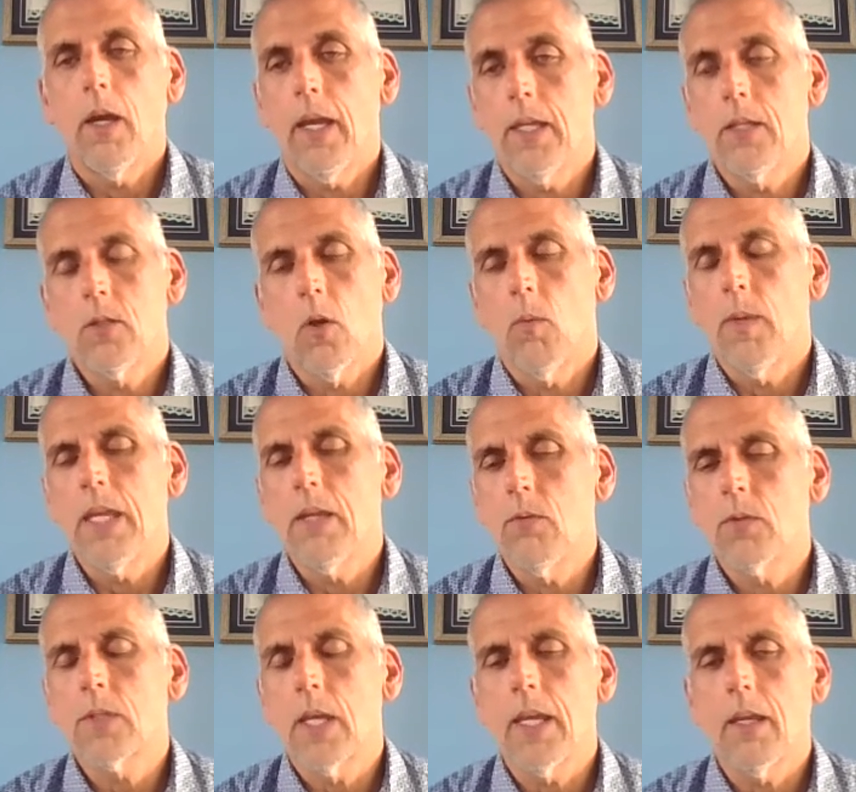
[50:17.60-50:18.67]
He told me he would
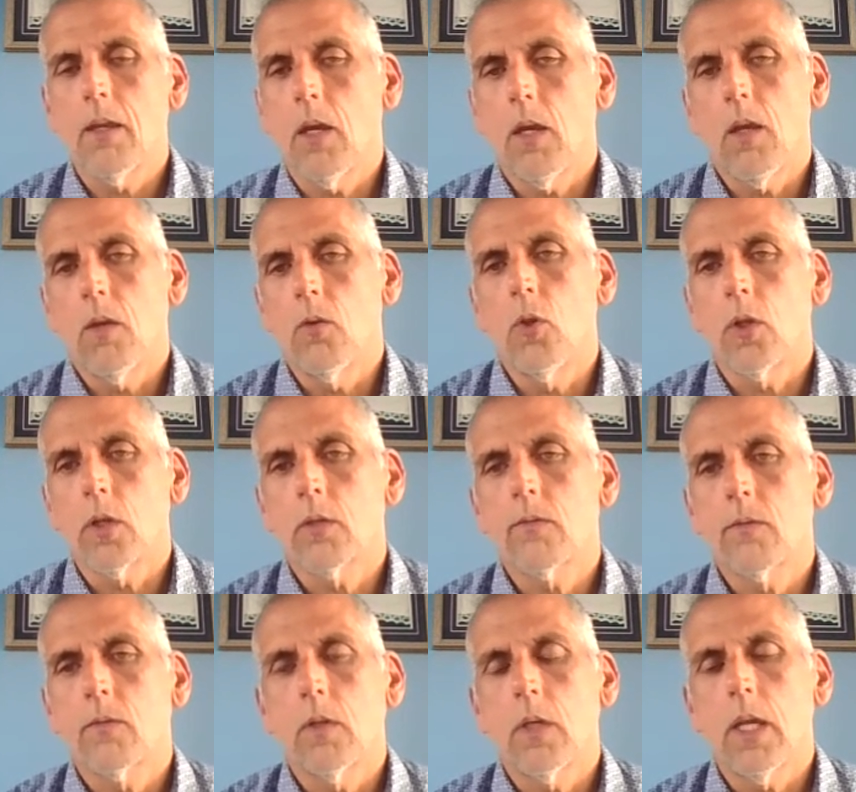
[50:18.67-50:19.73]
say, look,
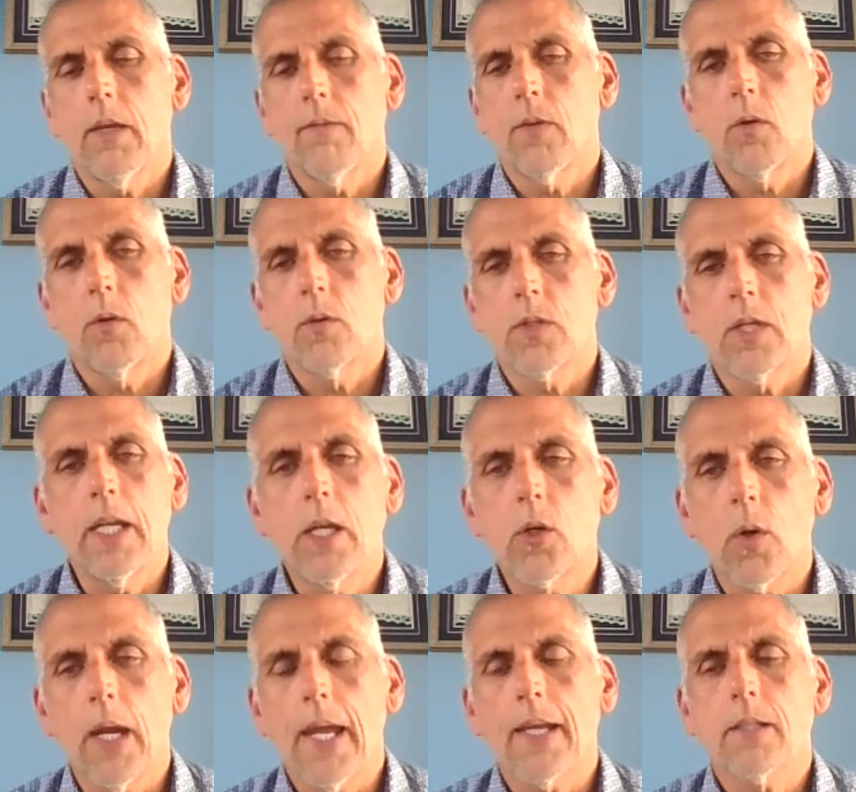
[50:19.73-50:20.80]
if there was any
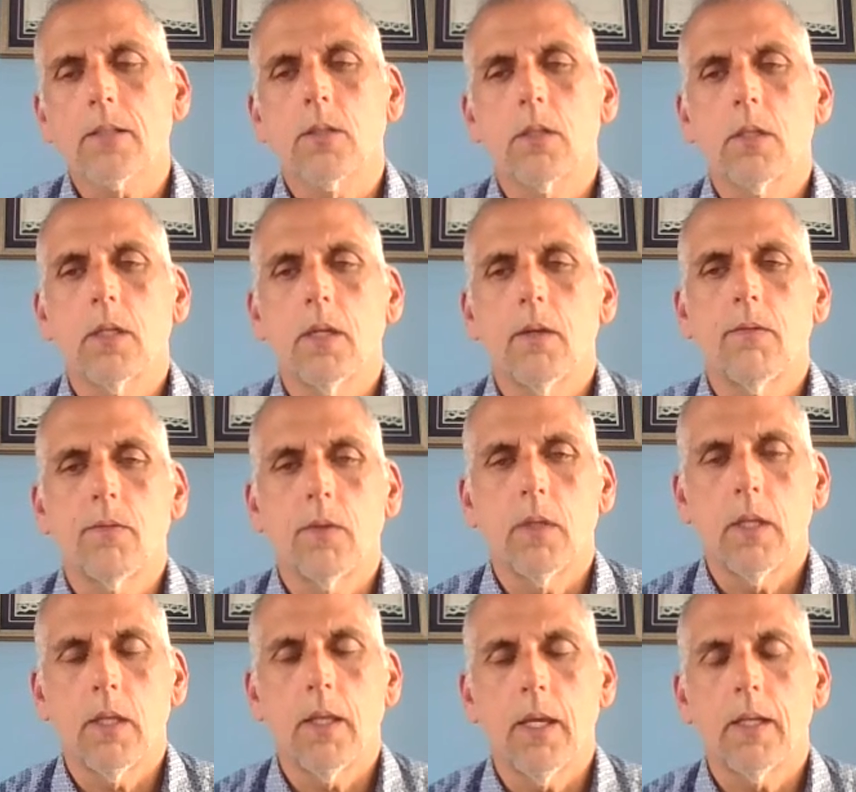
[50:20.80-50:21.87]
cracks, if
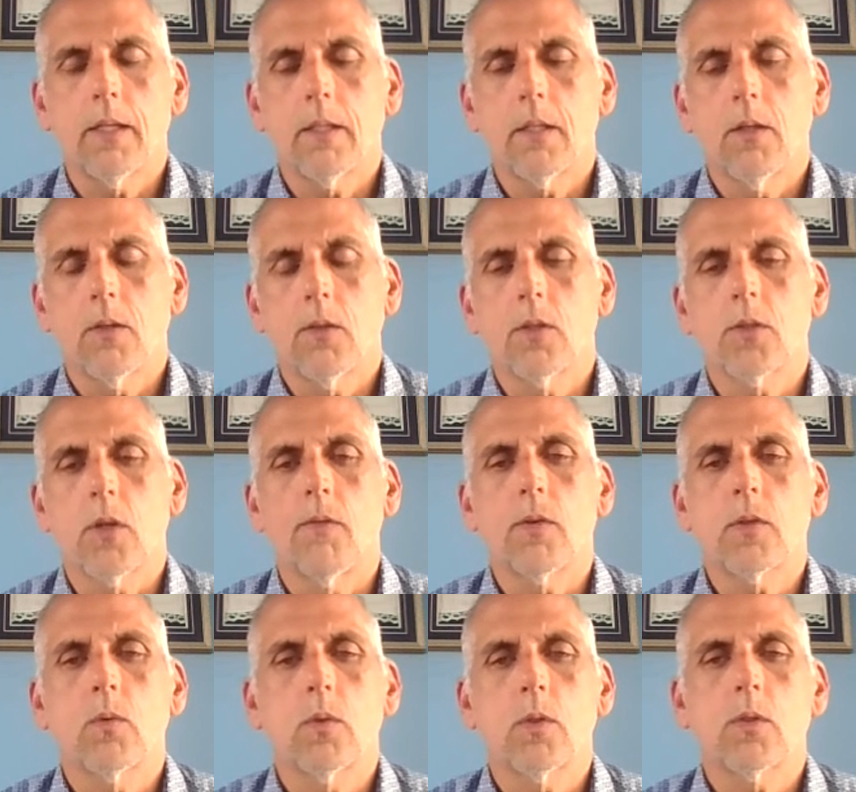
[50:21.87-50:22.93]
the
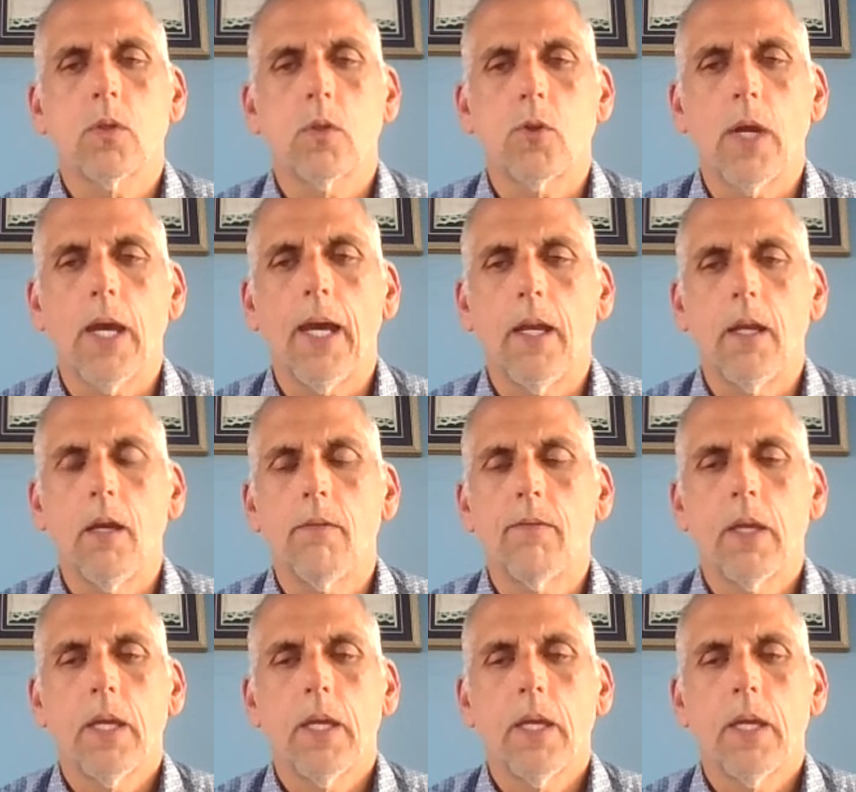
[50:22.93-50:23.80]
surface was dry enough.